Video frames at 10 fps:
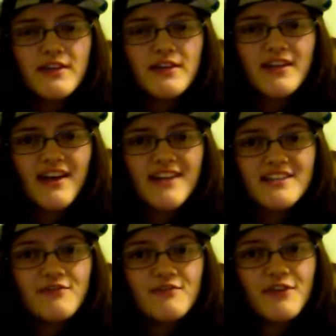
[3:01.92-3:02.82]
has
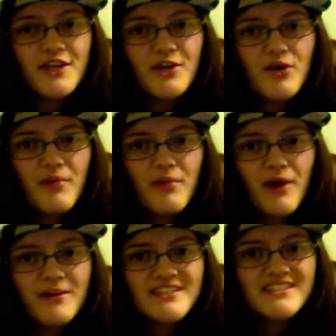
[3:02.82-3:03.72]
a video about
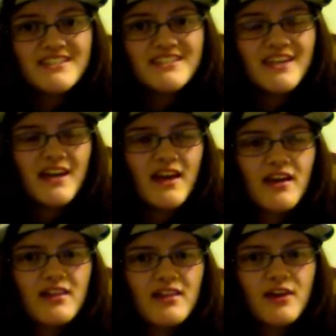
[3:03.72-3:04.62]
it
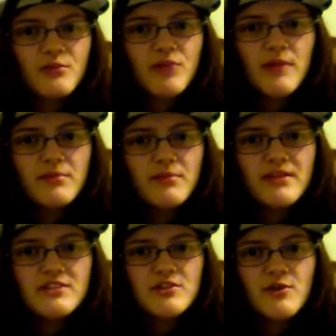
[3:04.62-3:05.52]
that could probably
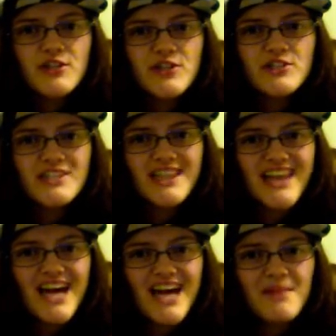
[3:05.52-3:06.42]
answer the questions a
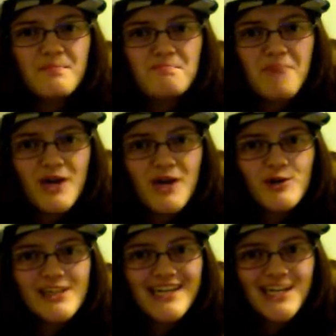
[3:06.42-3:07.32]
lot better
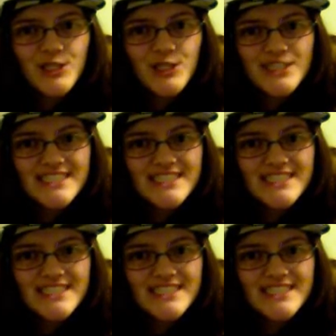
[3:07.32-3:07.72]
than I could.